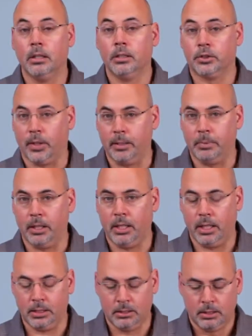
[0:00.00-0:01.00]
tripod
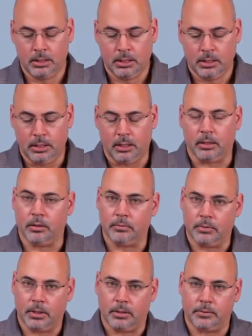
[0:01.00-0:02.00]
head,
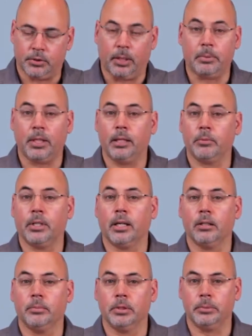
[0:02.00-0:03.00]
or tripod head with a
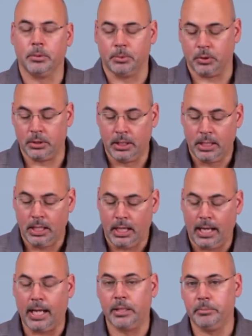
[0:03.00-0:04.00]
100 millimeter bowl,
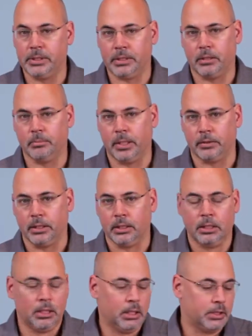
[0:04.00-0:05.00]
and be center mounted.
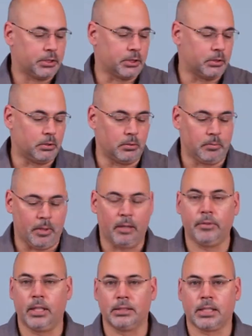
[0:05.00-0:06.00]
So
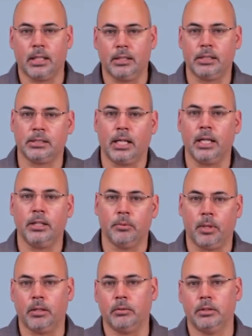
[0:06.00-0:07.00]
everything's kind of designed
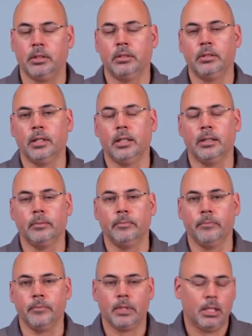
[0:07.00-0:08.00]
around
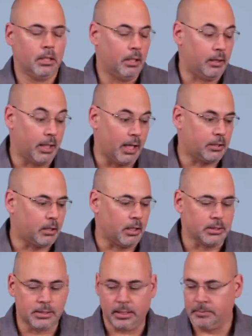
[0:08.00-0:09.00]
that
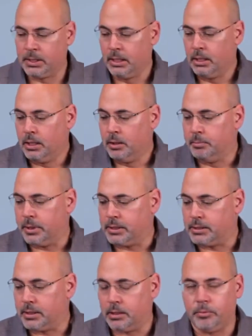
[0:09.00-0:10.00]
concept,
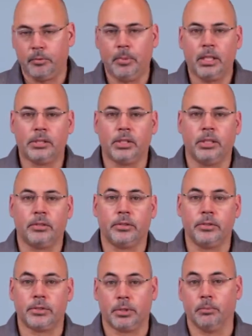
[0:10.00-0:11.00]
but we've managed to
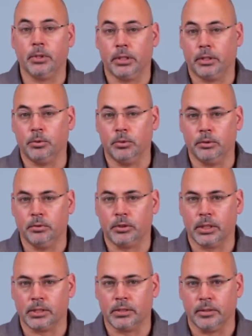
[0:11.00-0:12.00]
introduce some really cool new
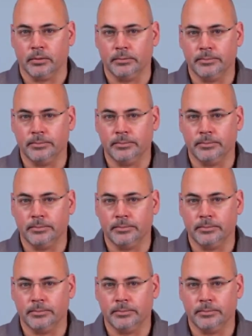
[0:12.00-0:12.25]
tricks too.